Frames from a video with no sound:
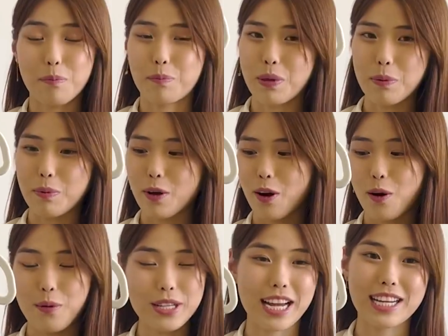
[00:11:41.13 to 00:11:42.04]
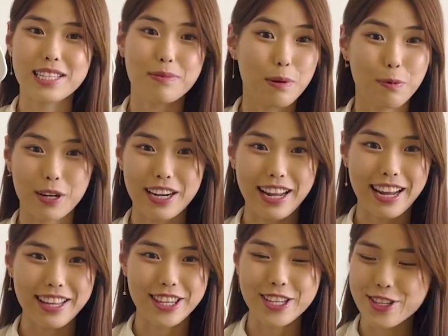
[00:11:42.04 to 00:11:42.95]
people are always asking me where did I
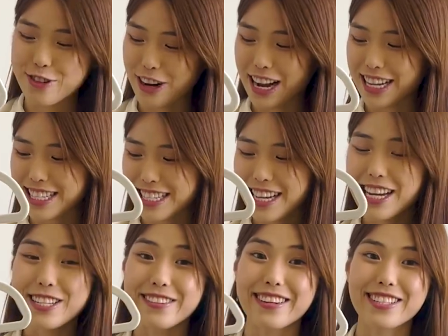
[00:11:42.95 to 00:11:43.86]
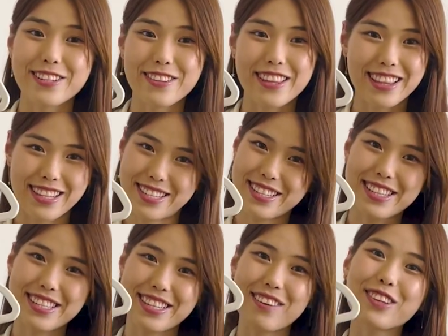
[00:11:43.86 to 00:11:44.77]
get this dress, so I do think this
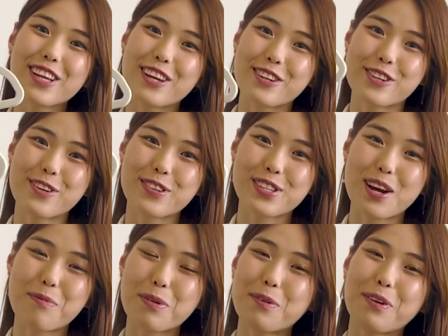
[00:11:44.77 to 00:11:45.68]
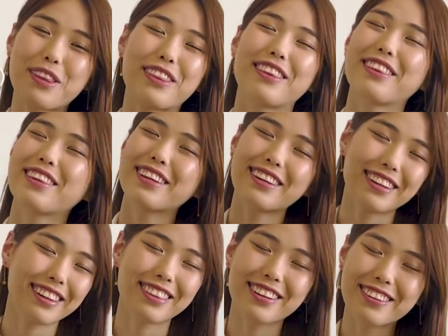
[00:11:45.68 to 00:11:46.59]
is definitely a showstopper with
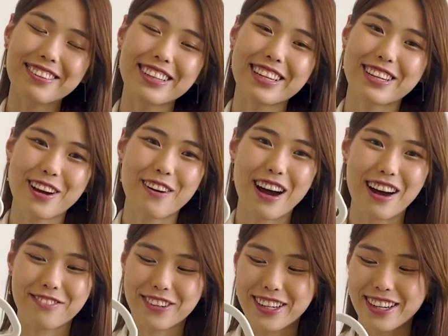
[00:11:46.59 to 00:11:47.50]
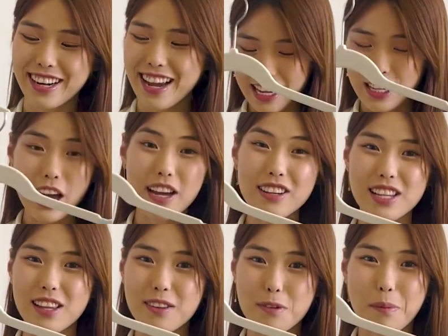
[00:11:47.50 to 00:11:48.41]
literally no effort. I can't
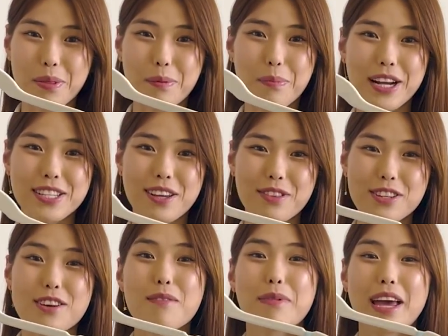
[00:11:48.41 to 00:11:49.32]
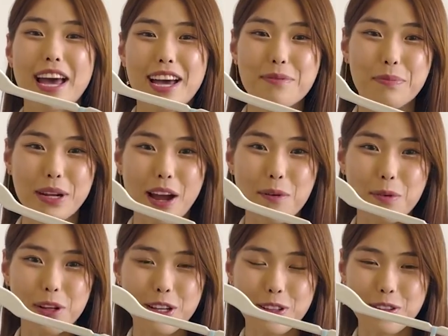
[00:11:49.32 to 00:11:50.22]
exactly remember the price off the top of my head, but I will
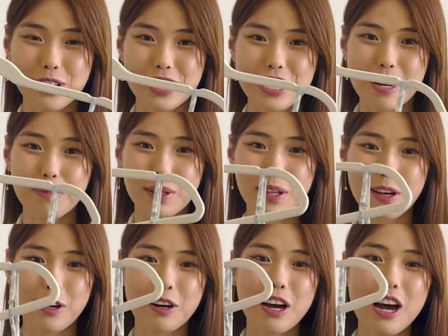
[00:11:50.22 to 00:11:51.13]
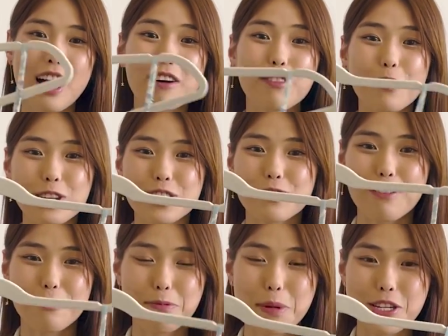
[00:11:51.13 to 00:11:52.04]
include it down below. Of course,
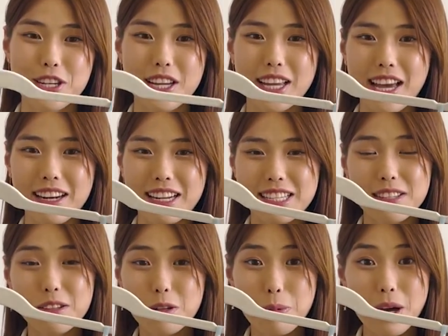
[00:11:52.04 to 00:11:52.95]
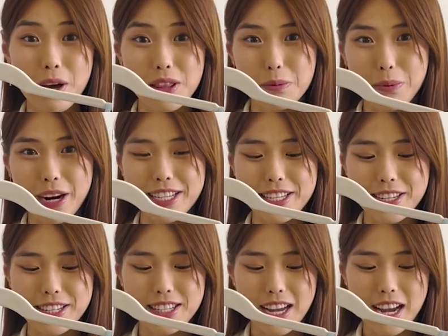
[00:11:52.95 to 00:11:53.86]
Reformation again is a little bit on the pricier
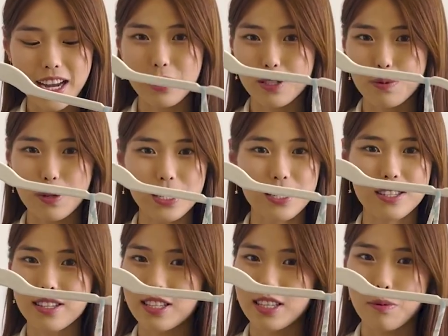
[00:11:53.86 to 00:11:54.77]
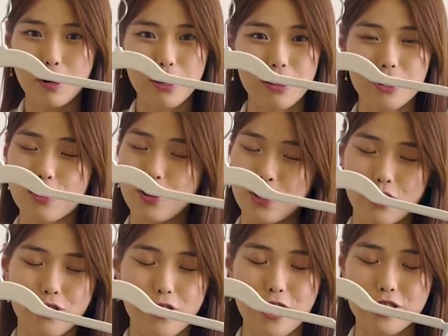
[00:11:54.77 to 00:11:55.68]
side. This was somewhere in the
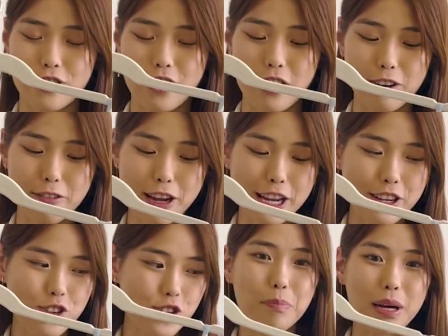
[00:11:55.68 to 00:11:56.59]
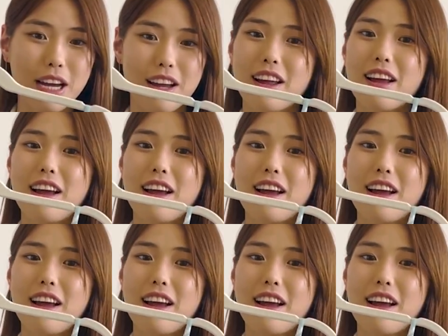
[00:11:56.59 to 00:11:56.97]
$200-300 range, but